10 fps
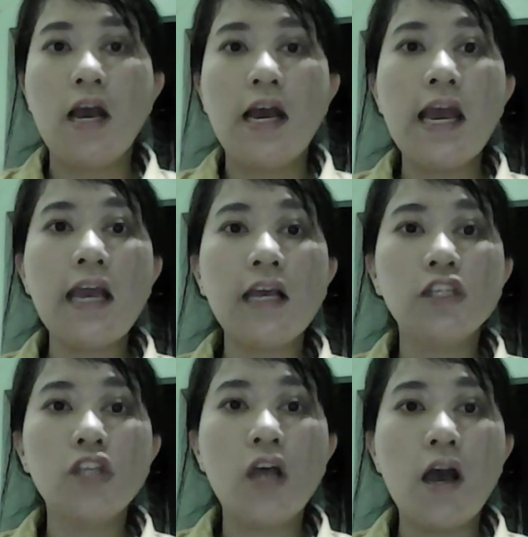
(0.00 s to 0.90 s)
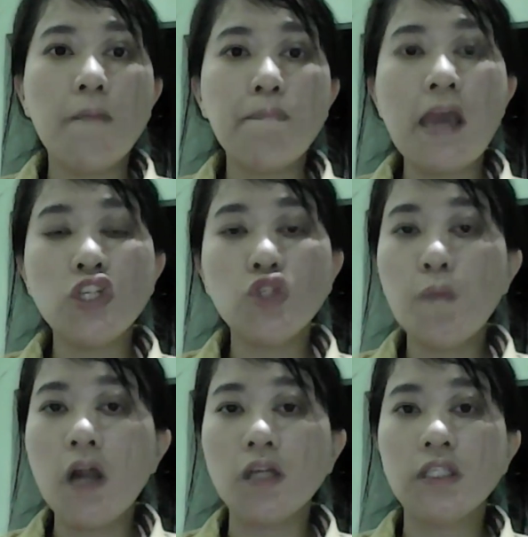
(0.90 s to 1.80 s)
as
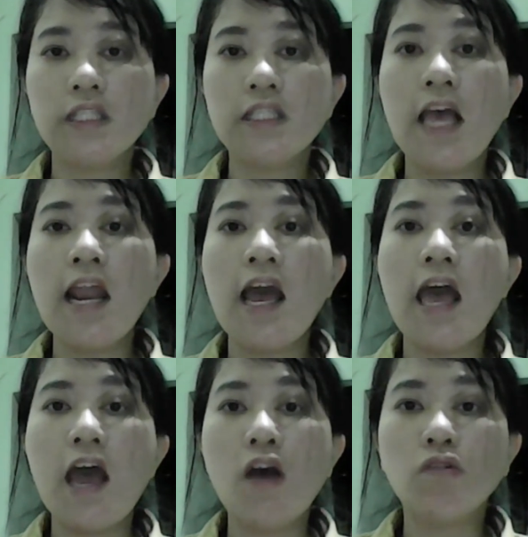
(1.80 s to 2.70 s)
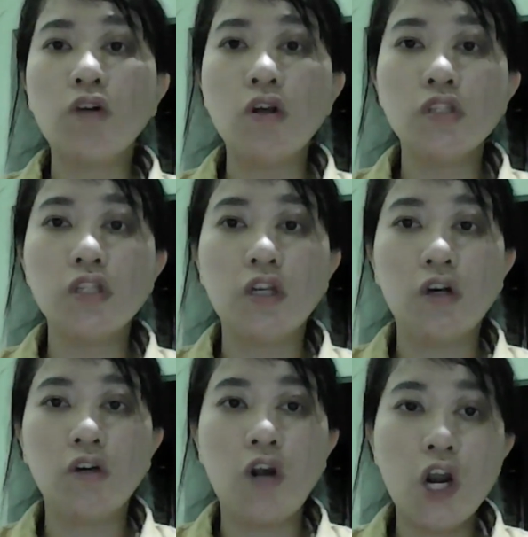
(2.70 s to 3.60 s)
benchmarks that are held constant
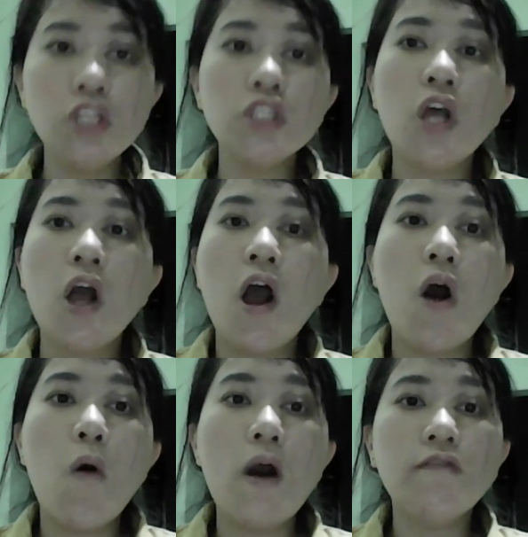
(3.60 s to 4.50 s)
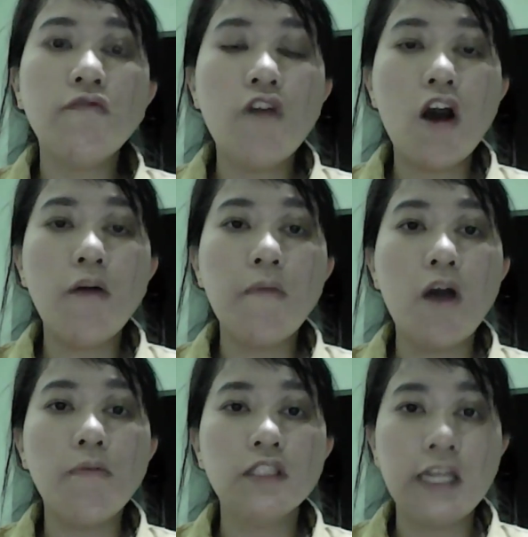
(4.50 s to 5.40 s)
across one form
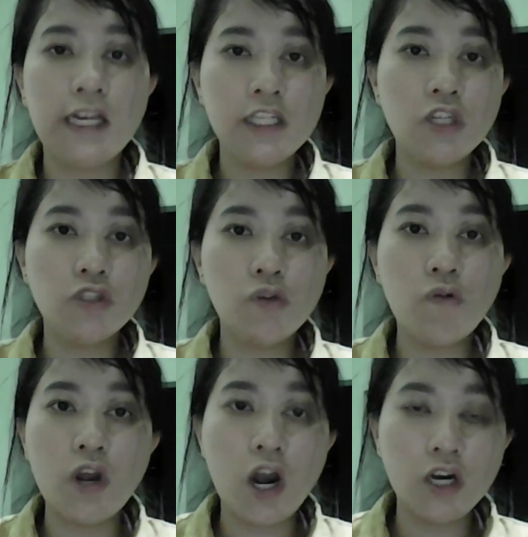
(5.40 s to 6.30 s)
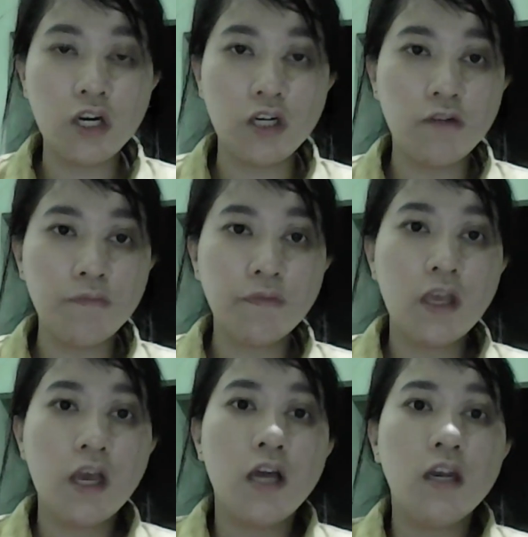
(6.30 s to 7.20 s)
of a test to another.
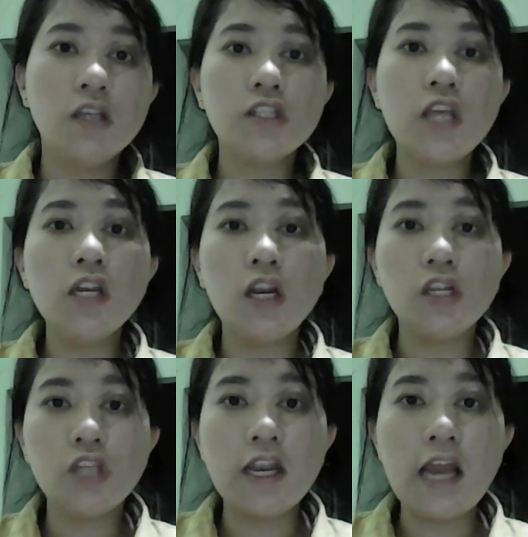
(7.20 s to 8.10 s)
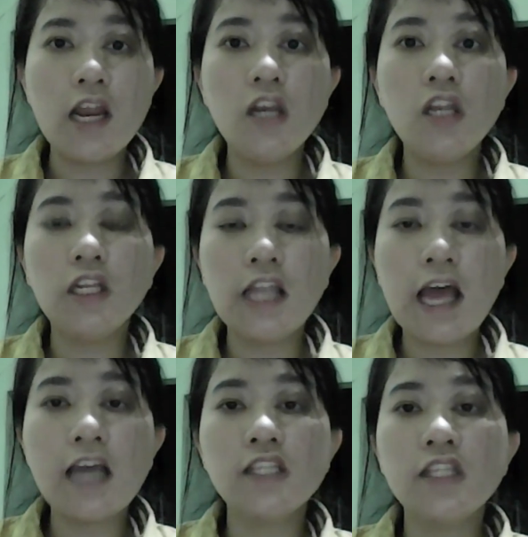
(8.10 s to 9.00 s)
The standards that
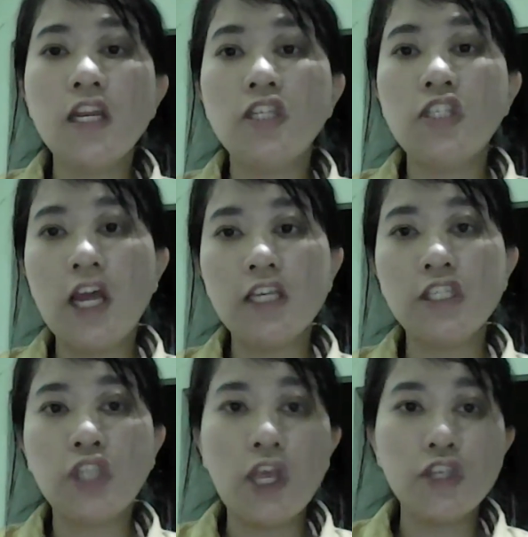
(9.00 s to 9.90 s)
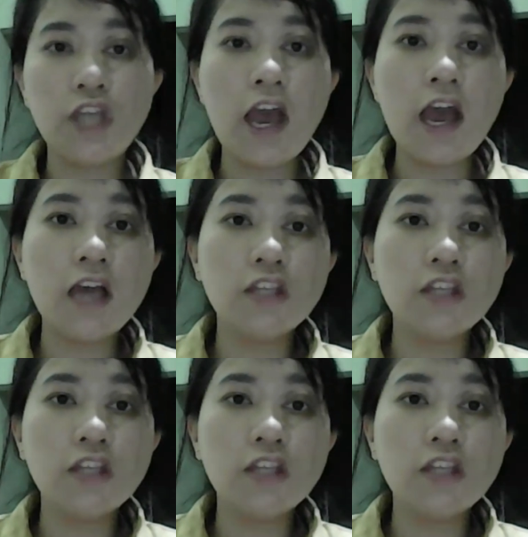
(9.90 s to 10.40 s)
underlie standardized tests are